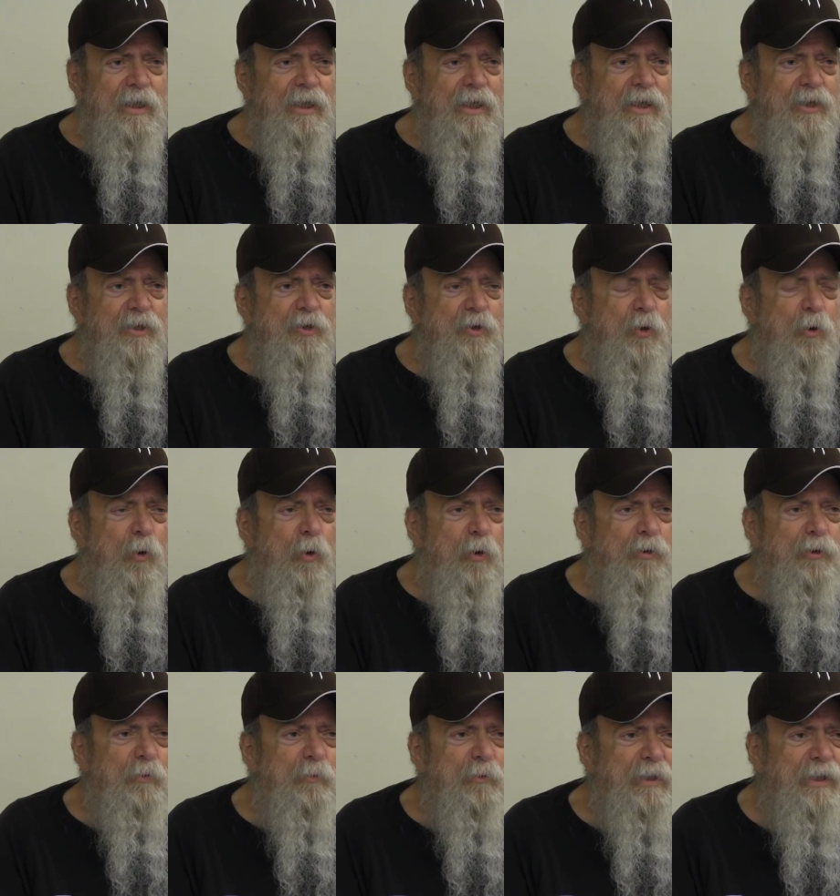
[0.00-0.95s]
It's
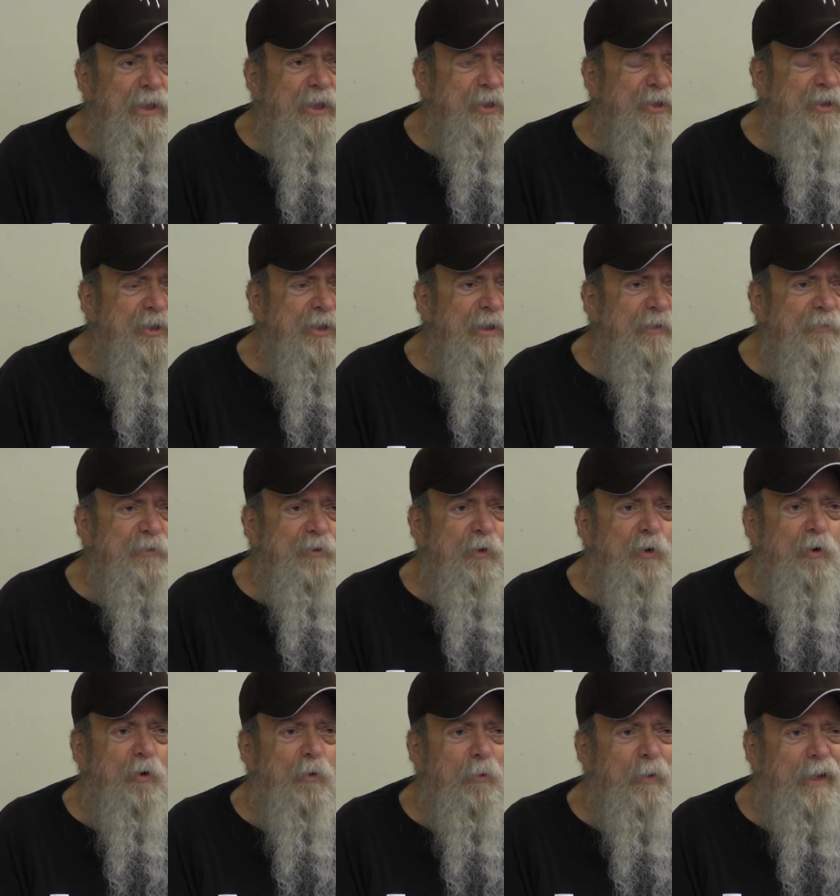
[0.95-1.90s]
called the religion of
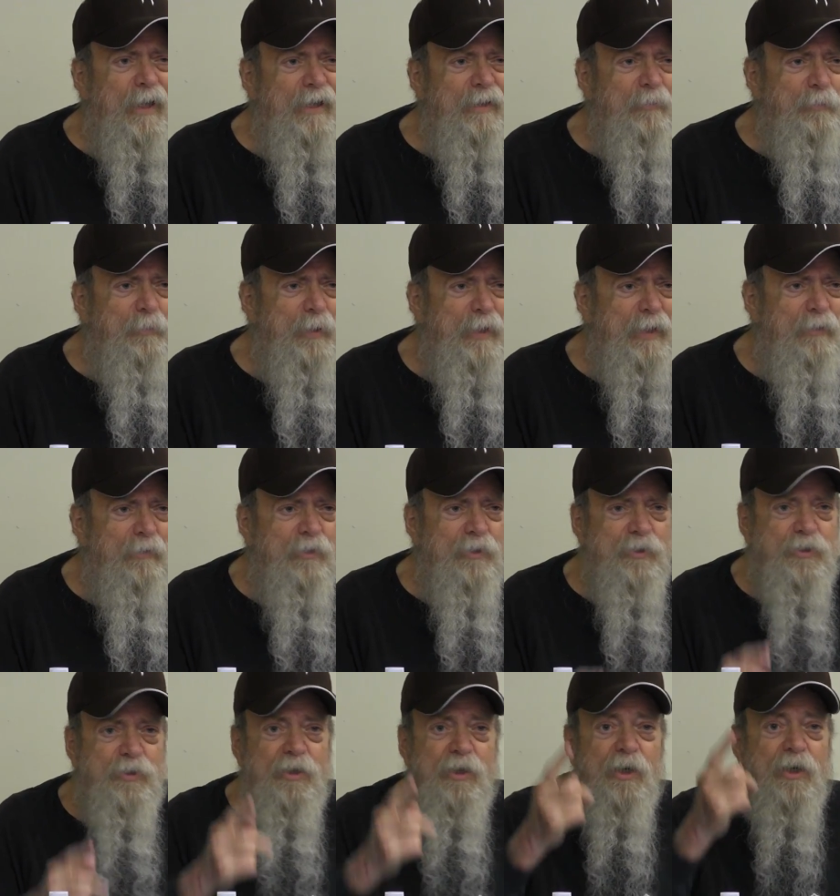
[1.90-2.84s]
your
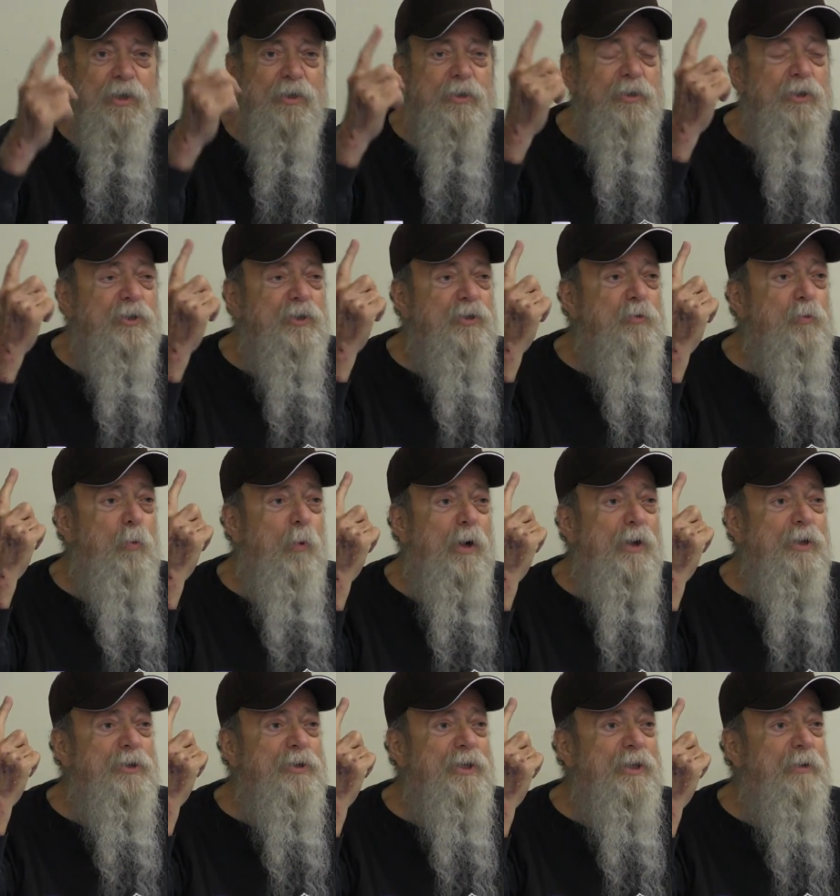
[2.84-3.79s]
grandparents just
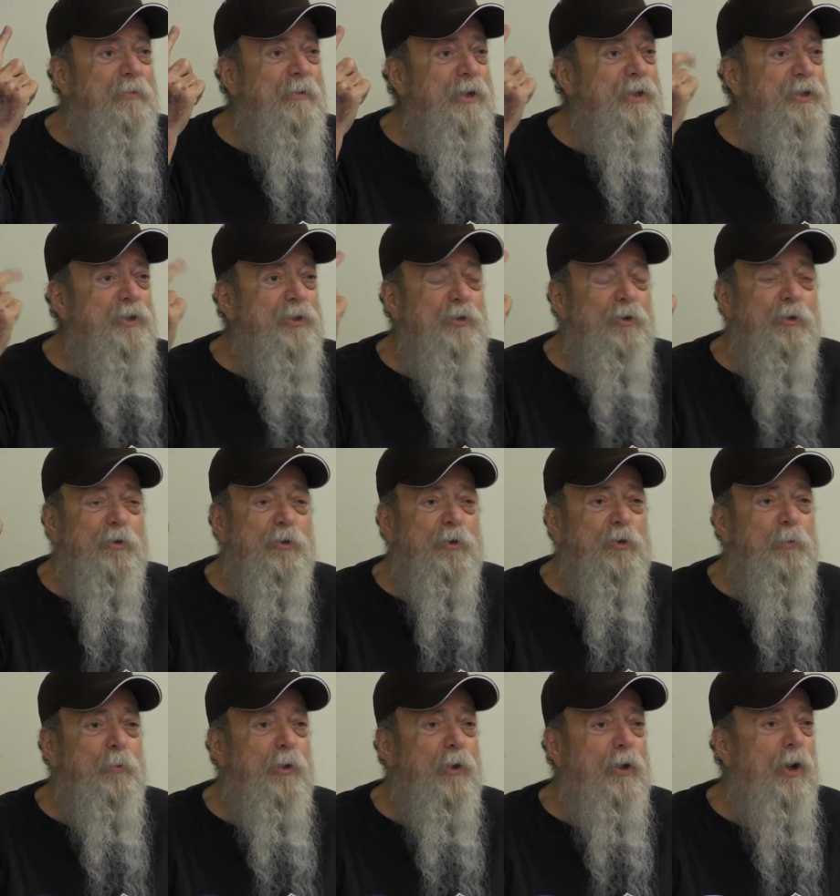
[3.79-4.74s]
one generation or
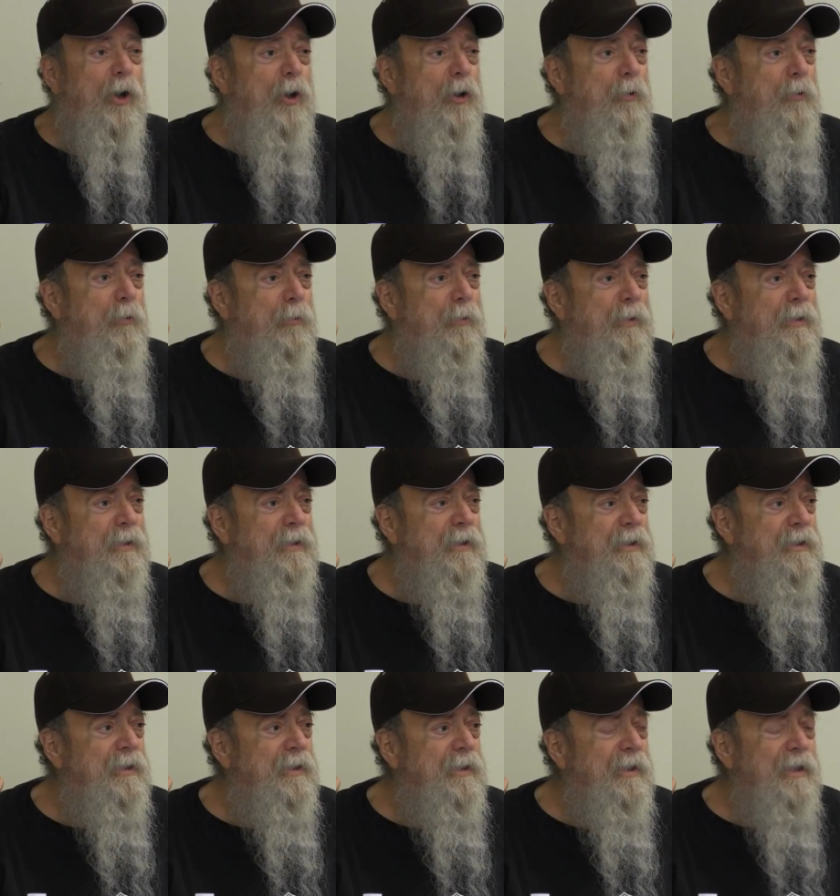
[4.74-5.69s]
two ago.
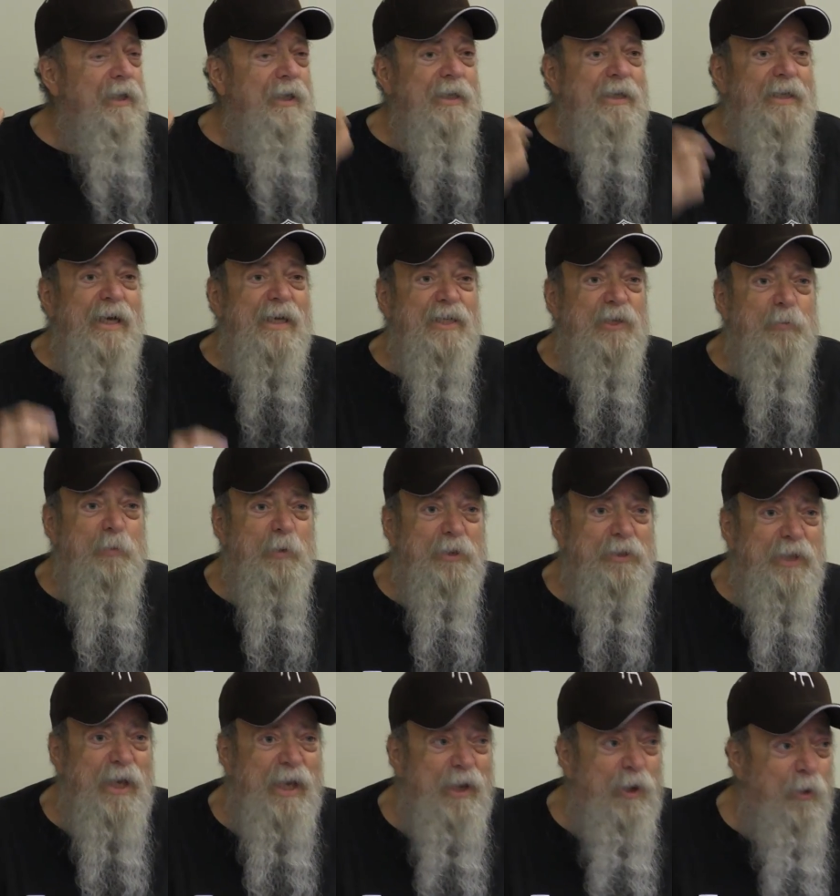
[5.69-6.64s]
That's what
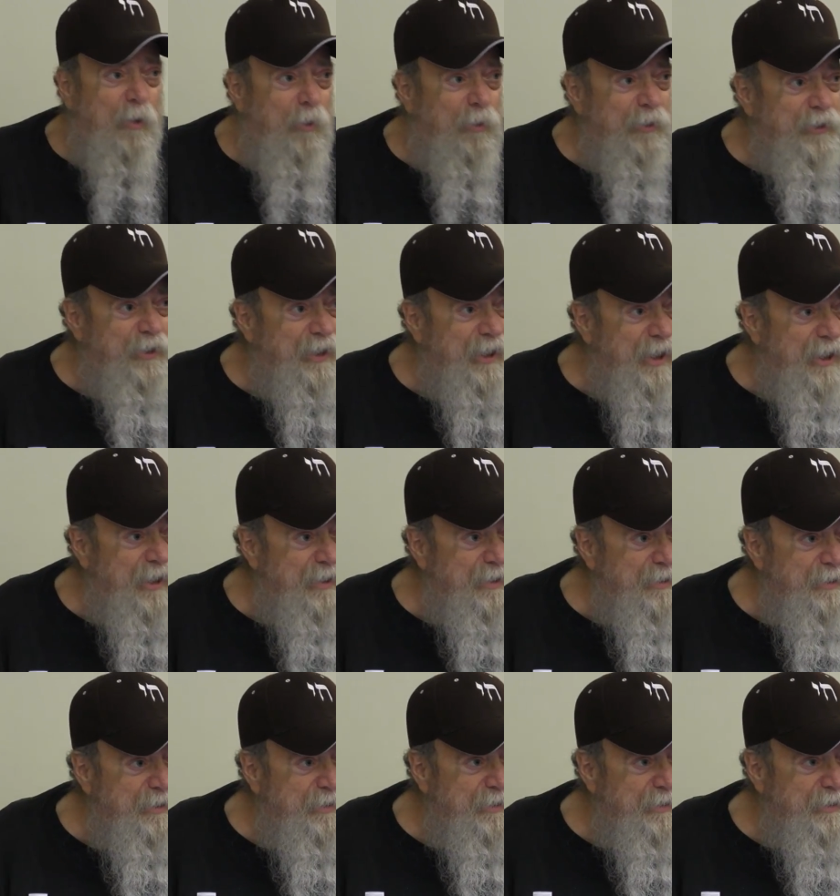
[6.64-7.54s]
they all did.